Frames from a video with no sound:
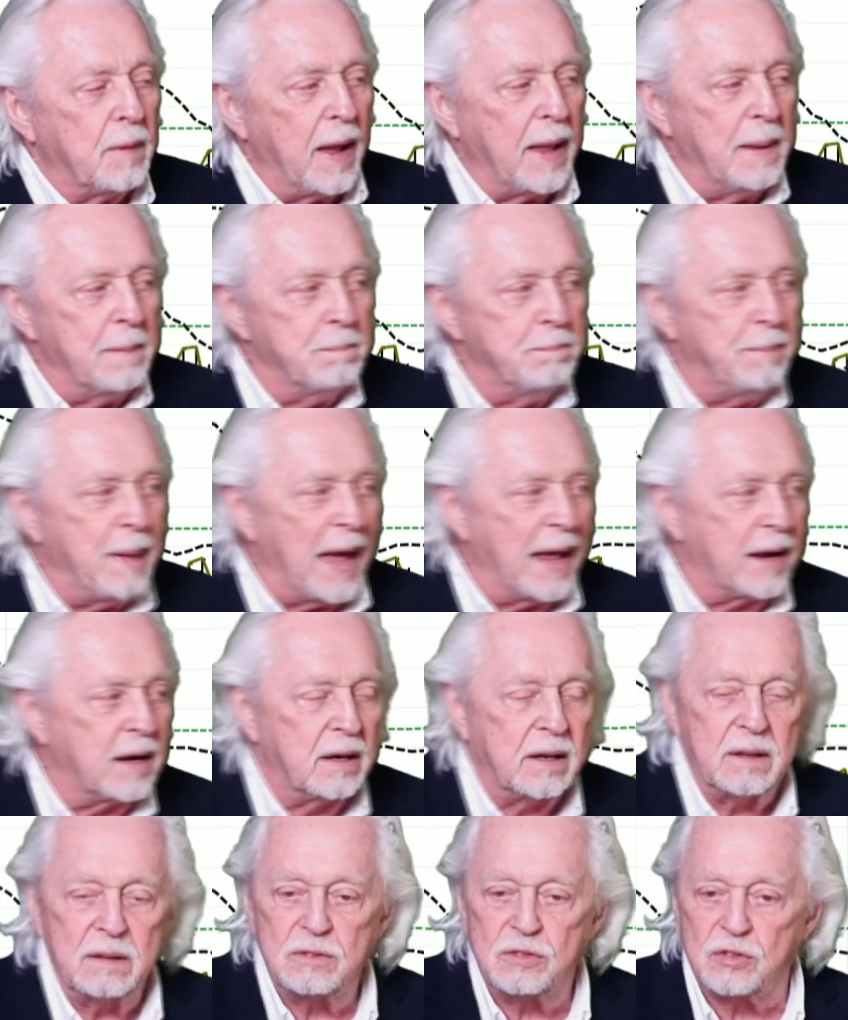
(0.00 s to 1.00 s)
Embedded
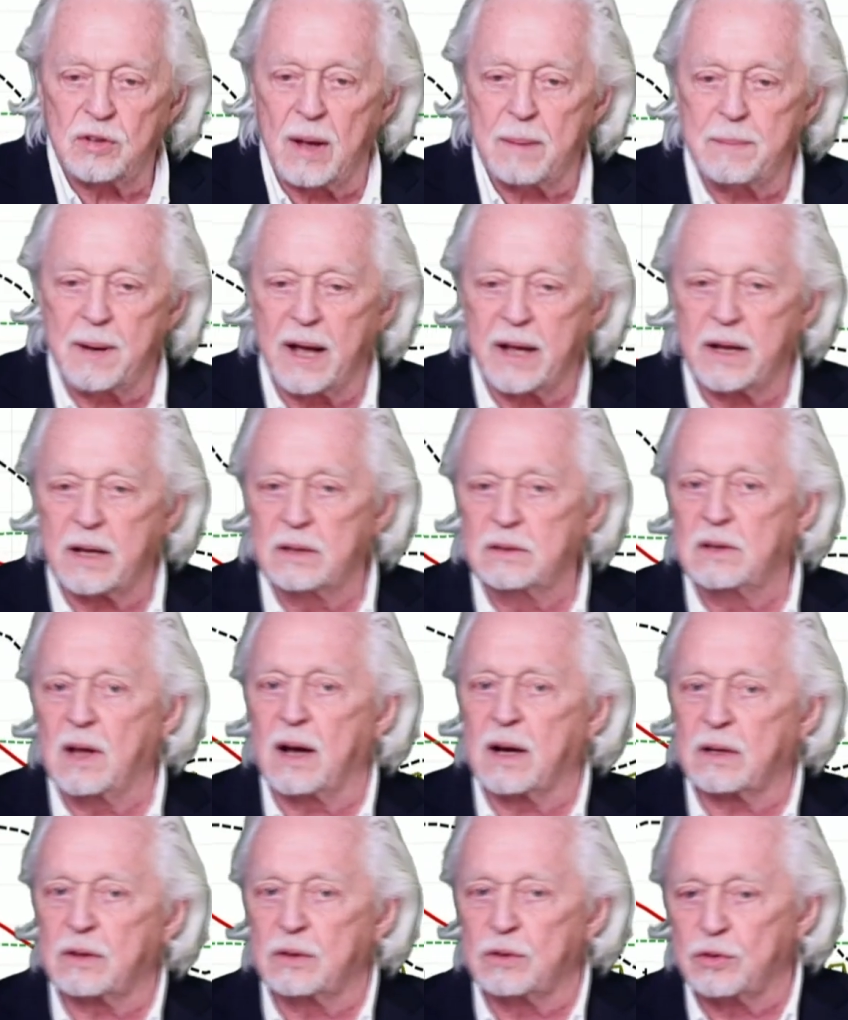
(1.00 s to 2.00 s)
in
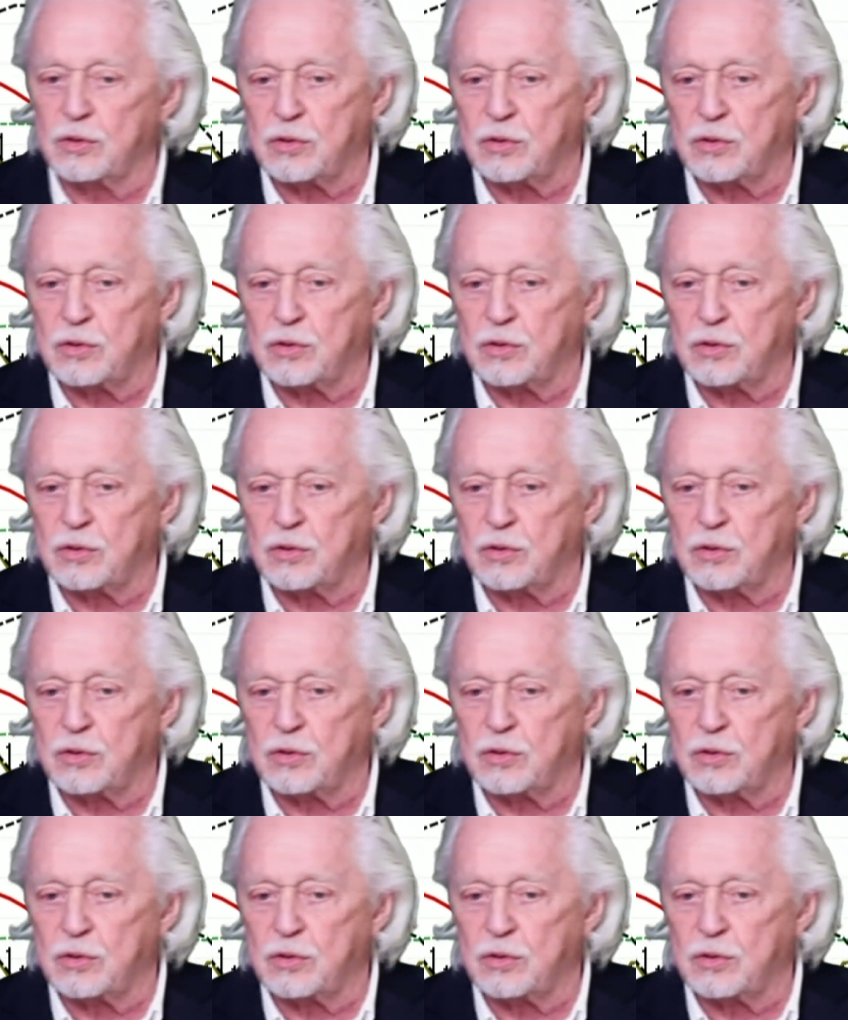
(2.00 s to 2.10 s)
semiconductors.